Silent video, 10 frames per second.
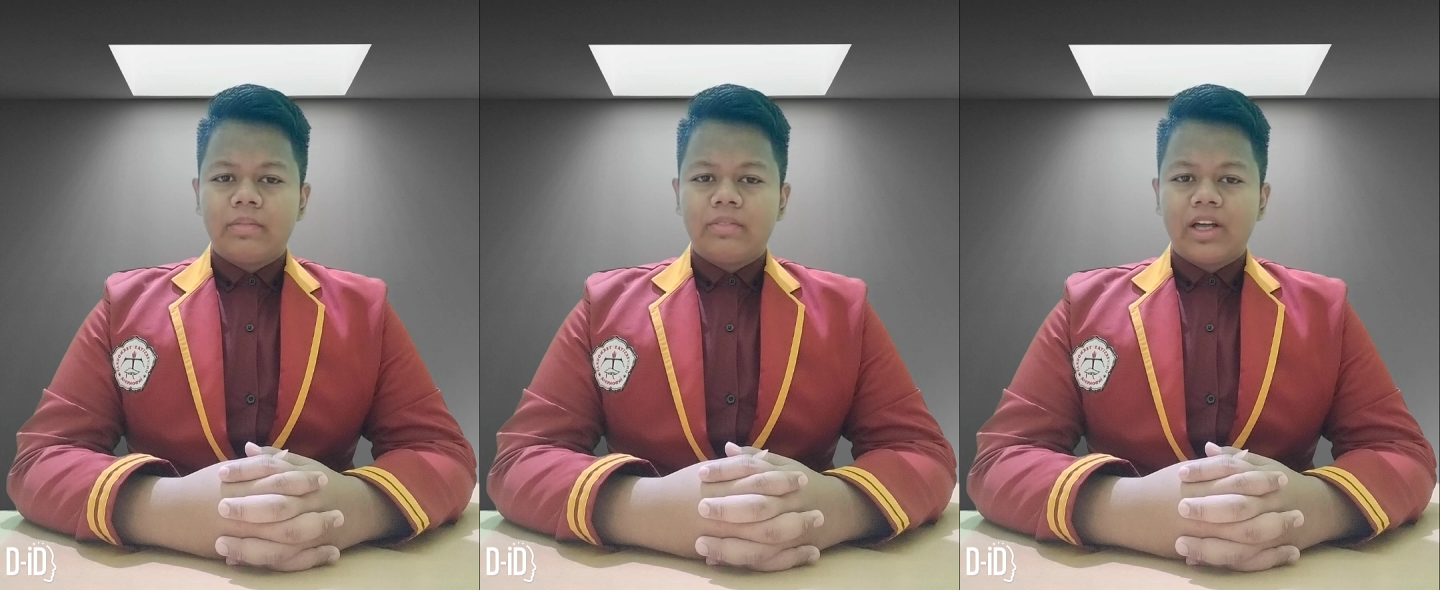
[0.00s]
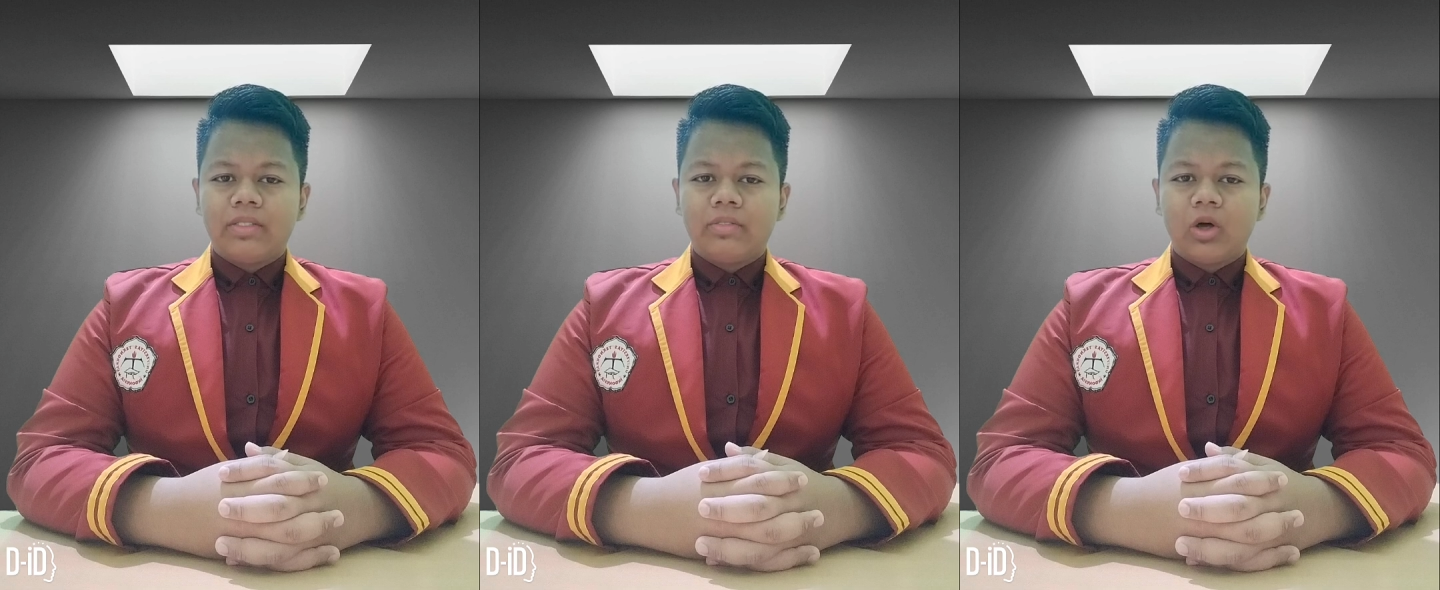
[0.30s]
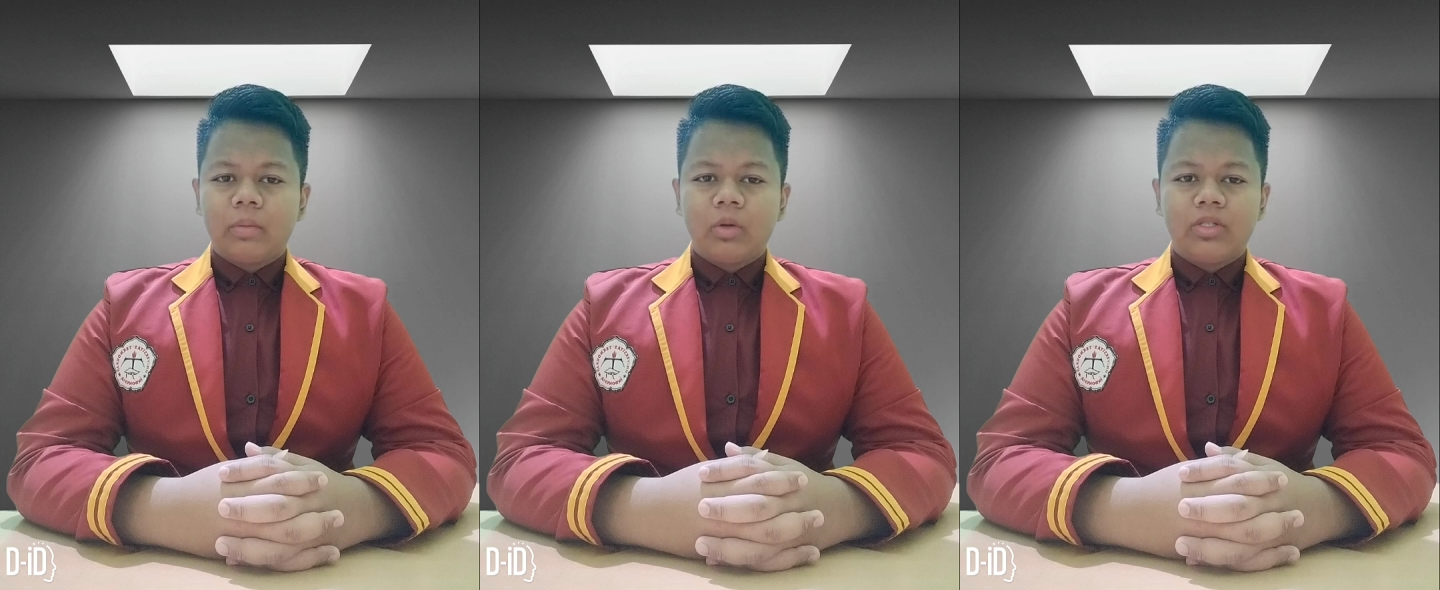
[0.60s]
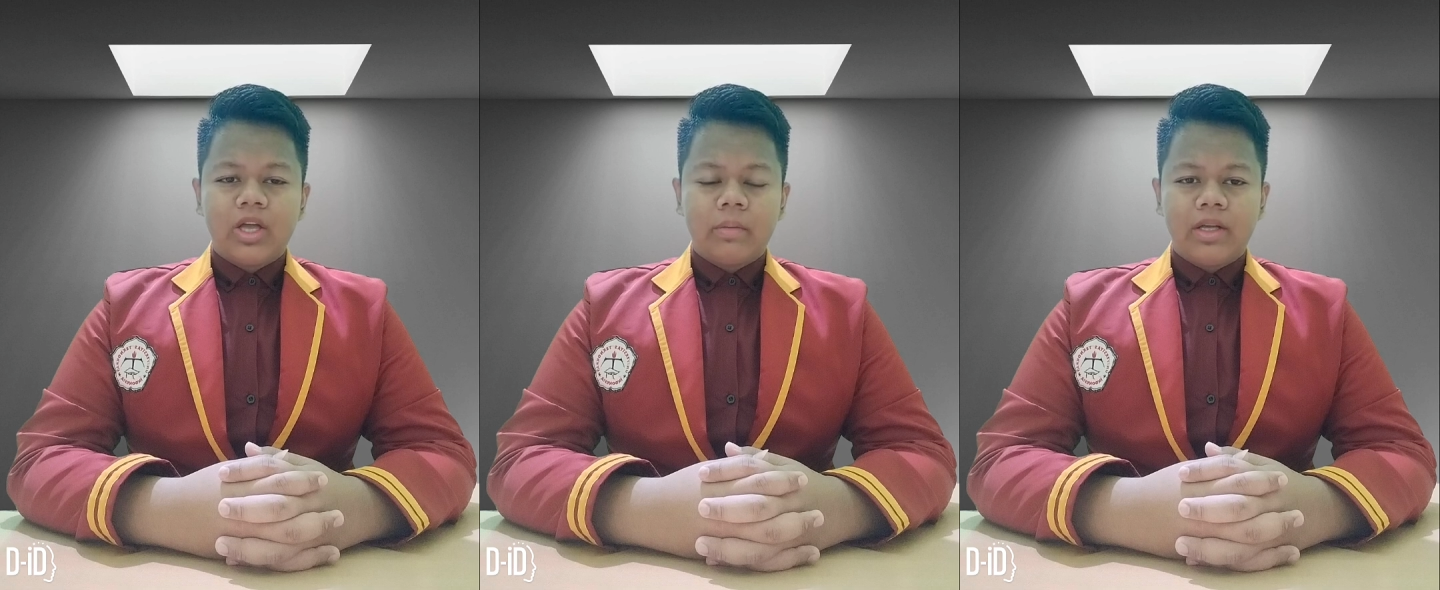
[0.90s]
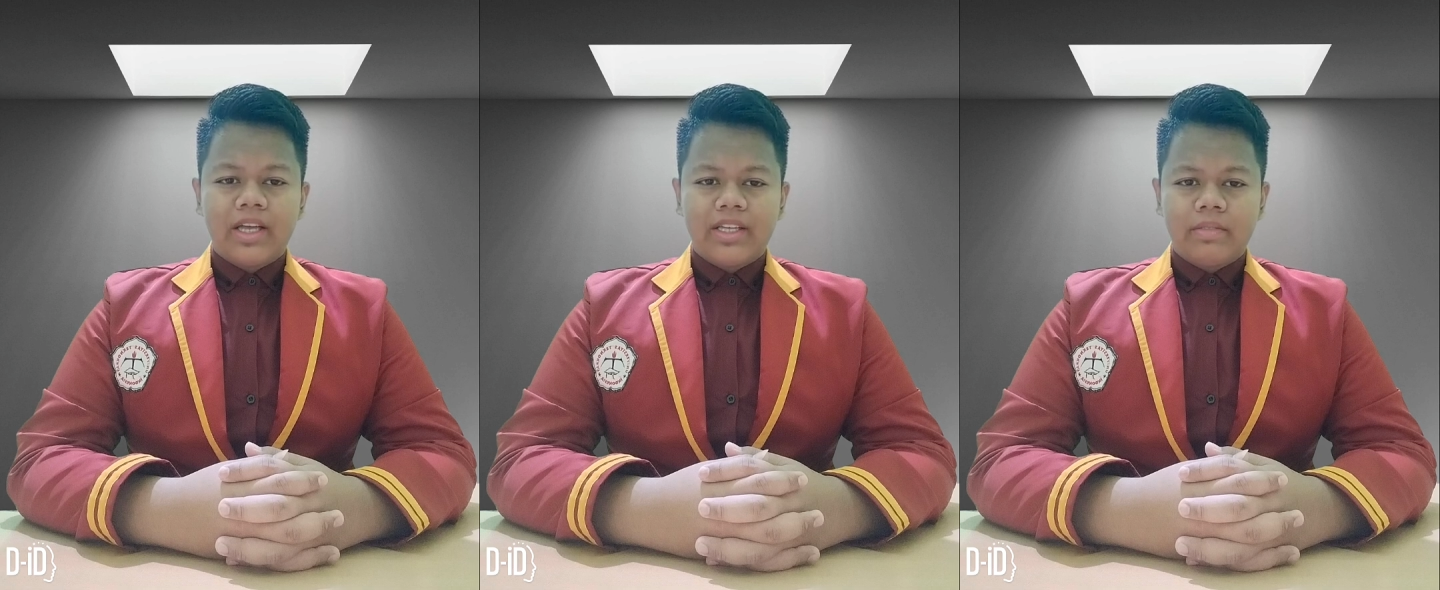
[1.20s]
5. Project
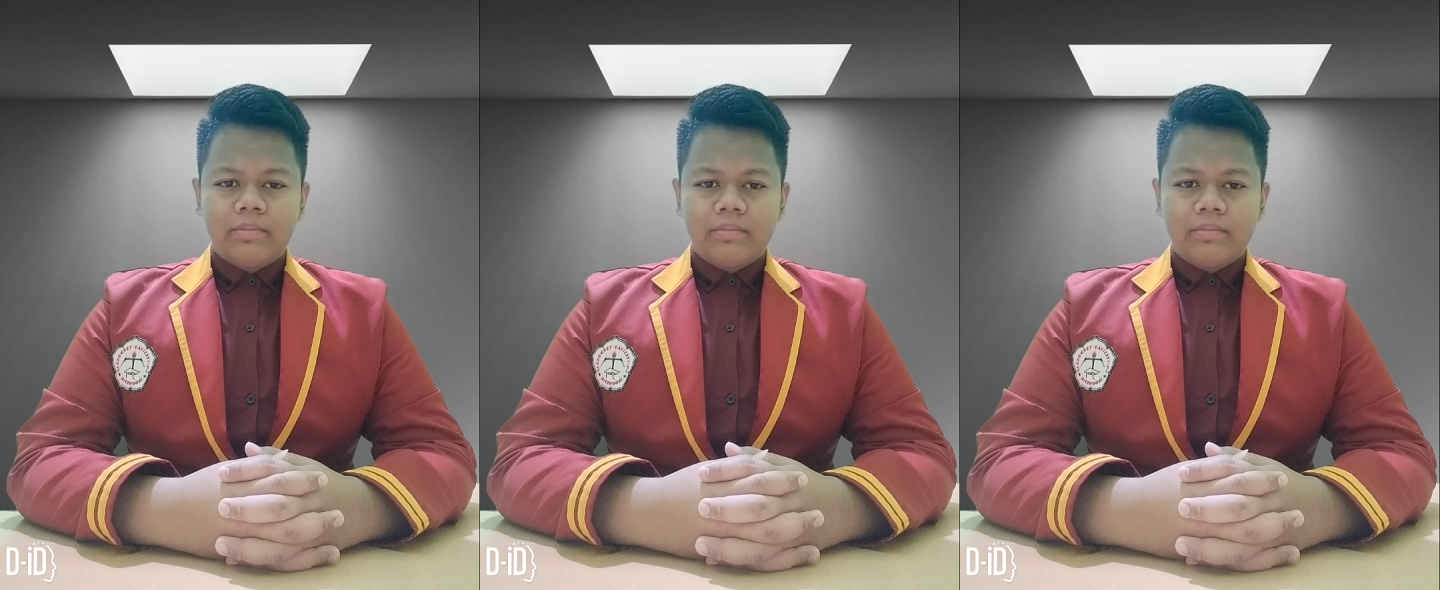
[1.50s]
planning.